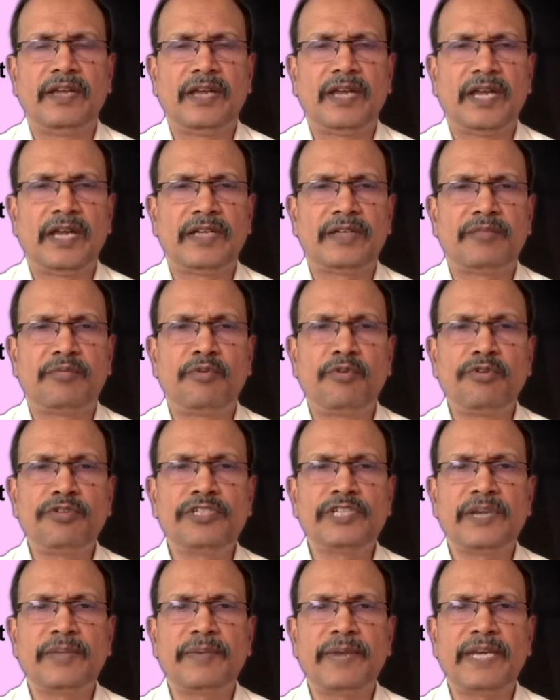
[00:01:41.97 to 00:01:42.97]
And
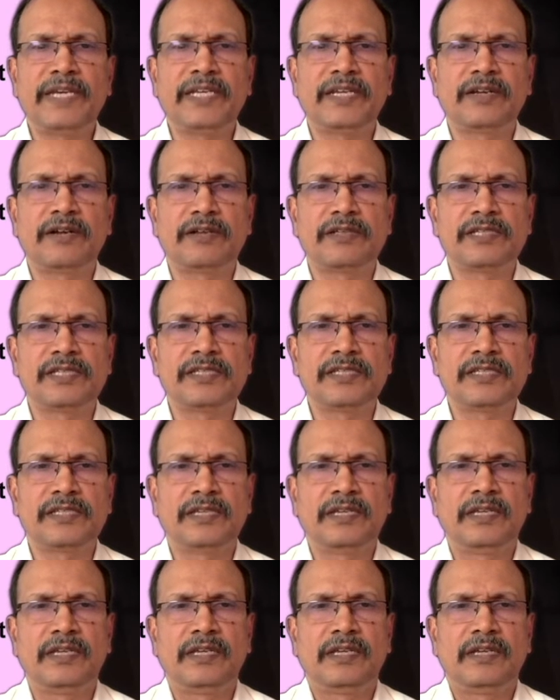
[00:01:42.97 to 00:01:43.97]
post-hepatic causes,
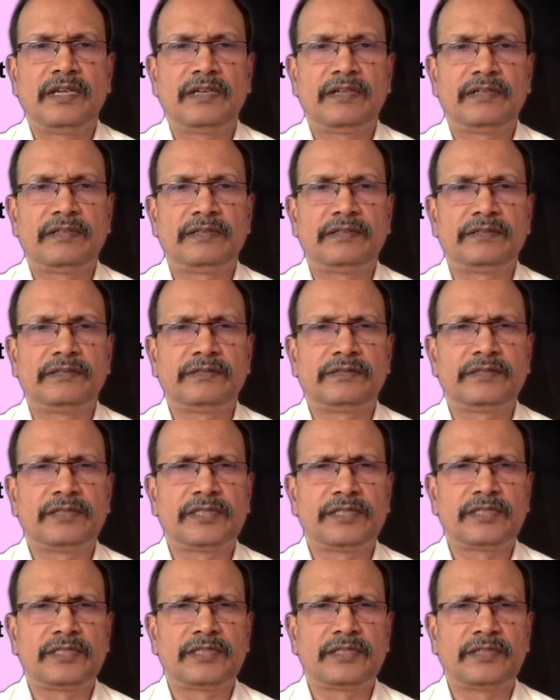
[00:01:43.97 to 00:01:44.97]

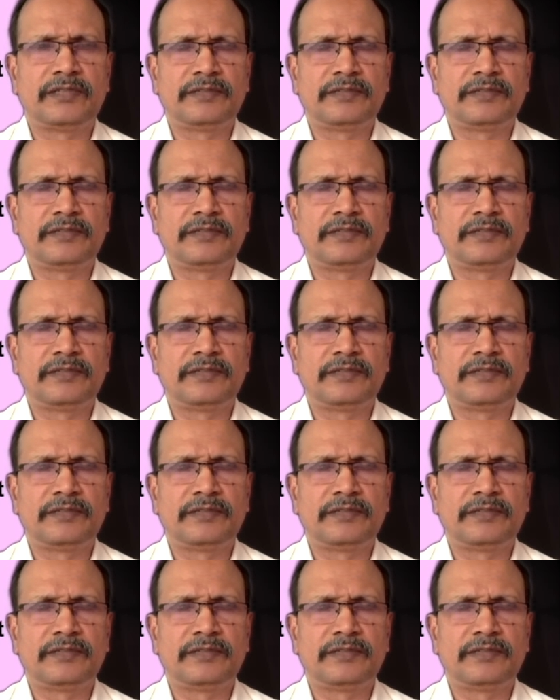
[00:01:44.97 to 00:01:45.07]
this